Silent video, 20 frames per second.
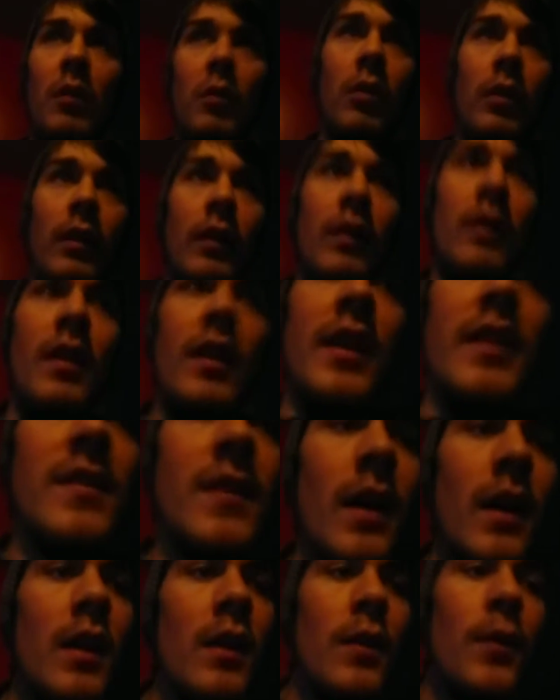Well, it's
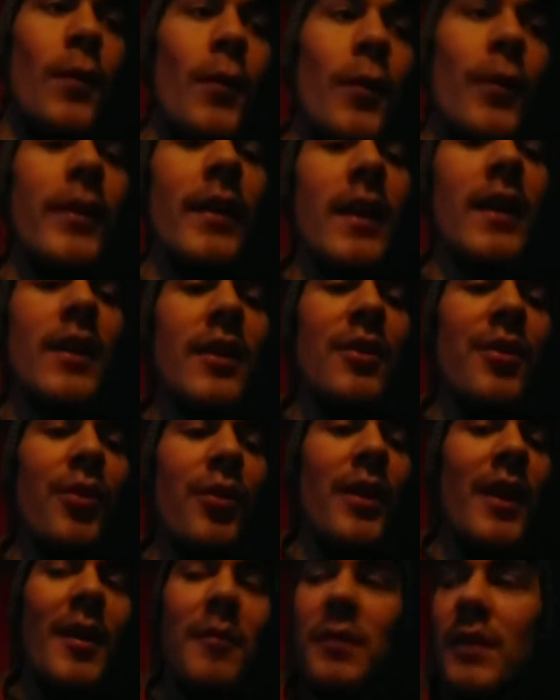kind of cool that I could do
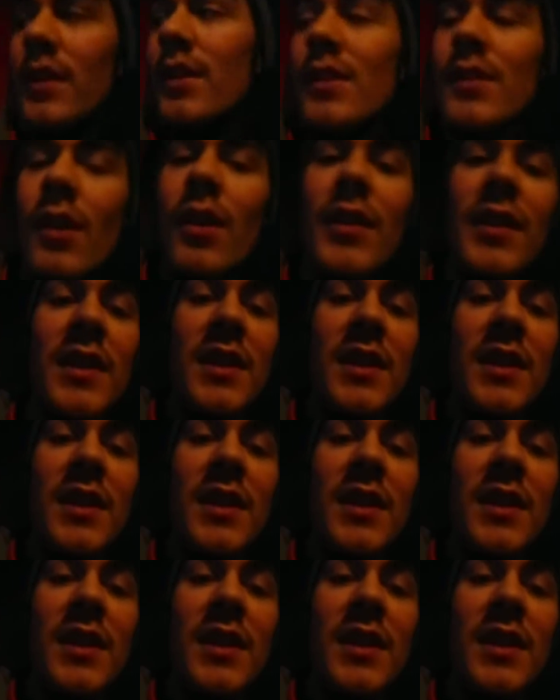that because on the